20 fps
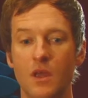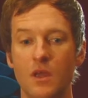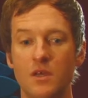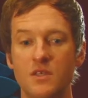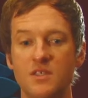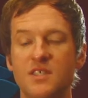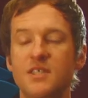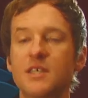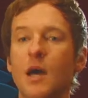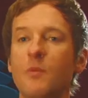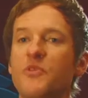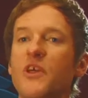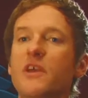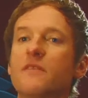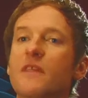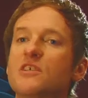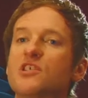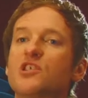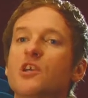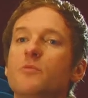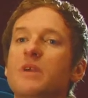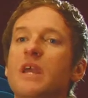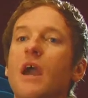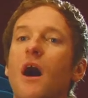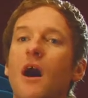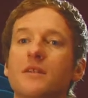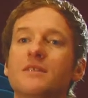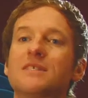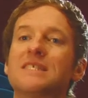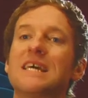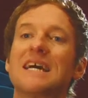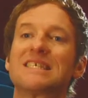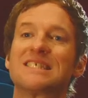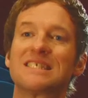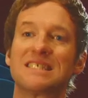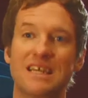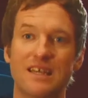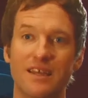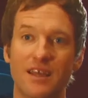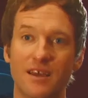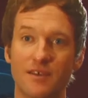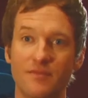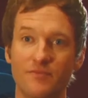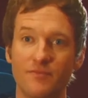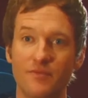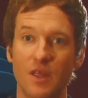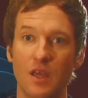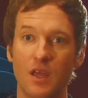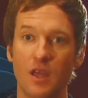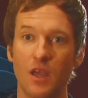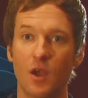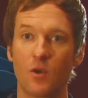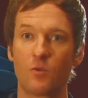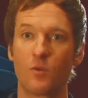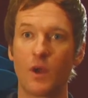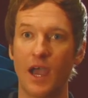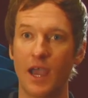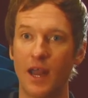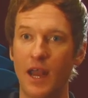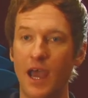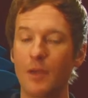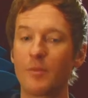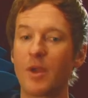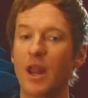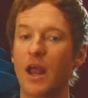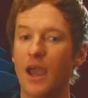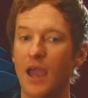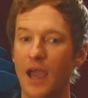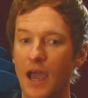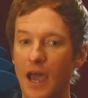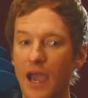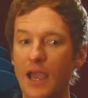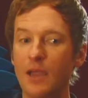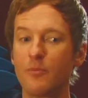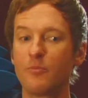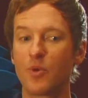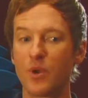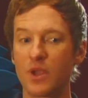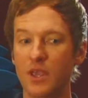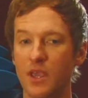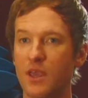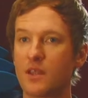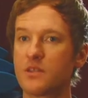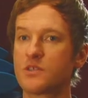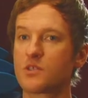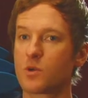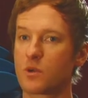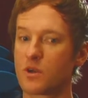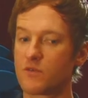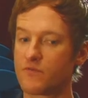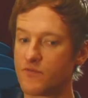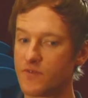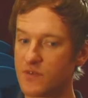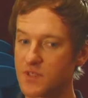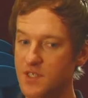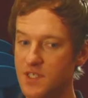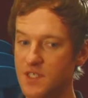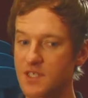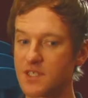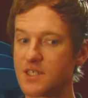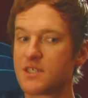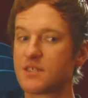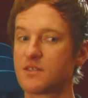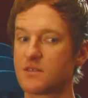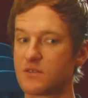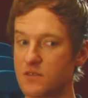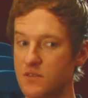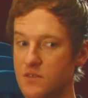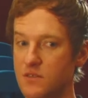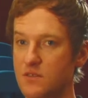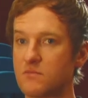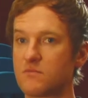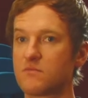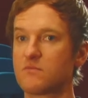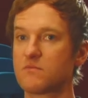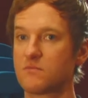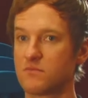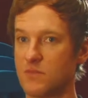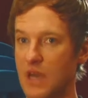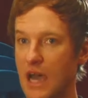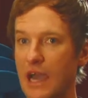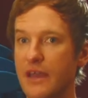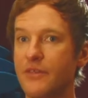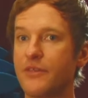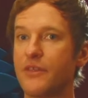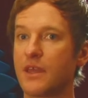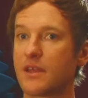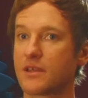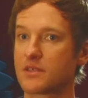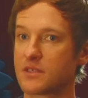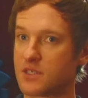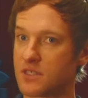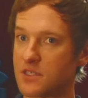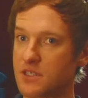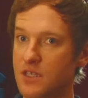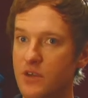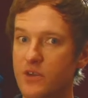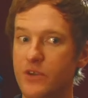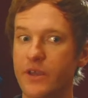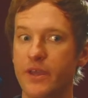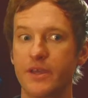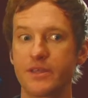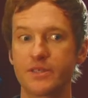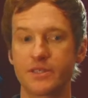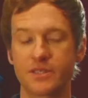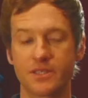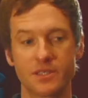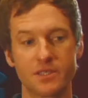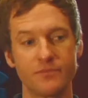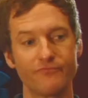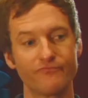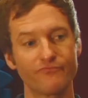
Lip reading: something that should be untested, right? I mean, I bring in sort of, I think, serious,